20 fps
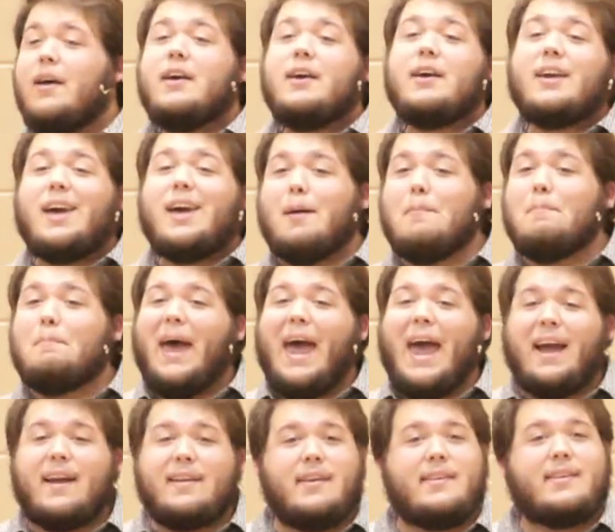come
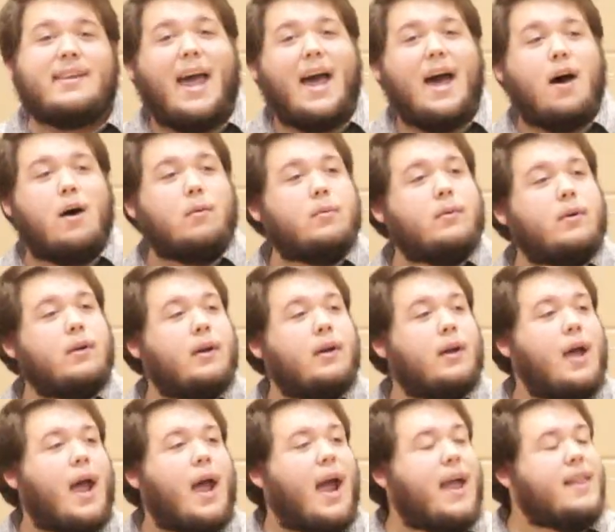back to town,
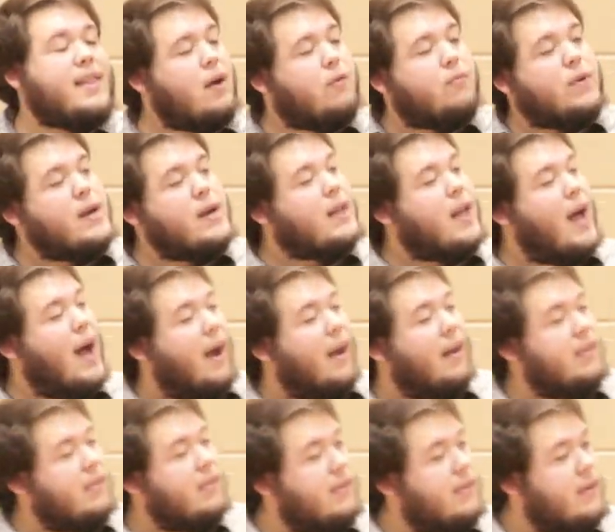and they
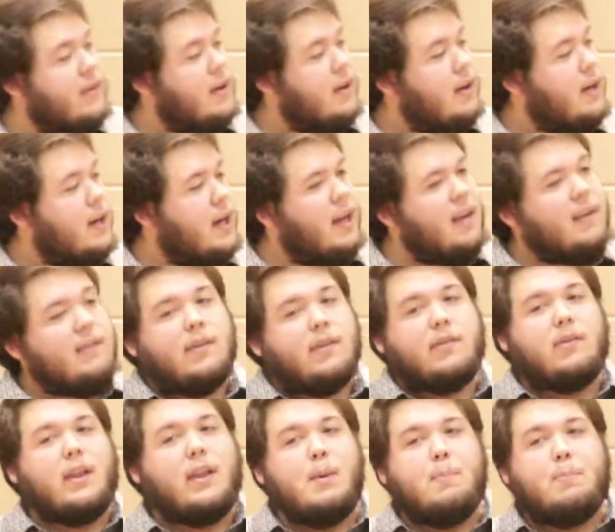realize he's
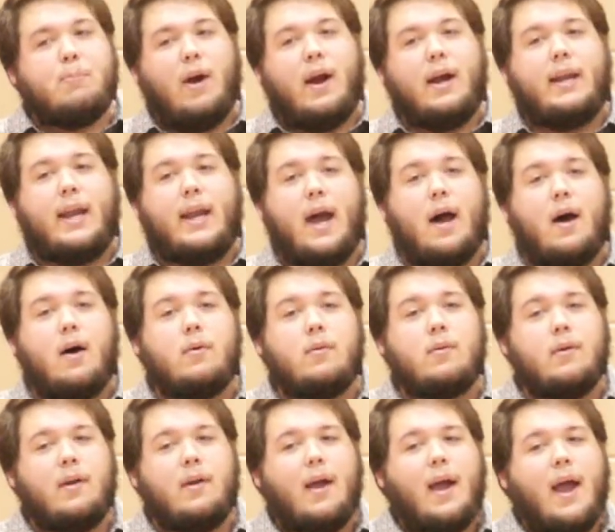asleep right now.
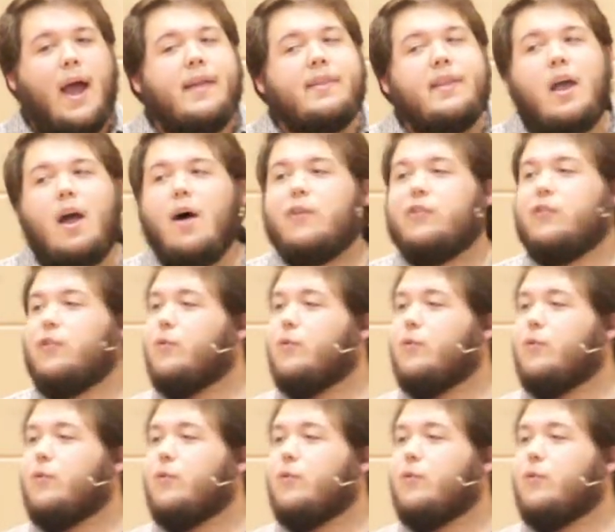And they also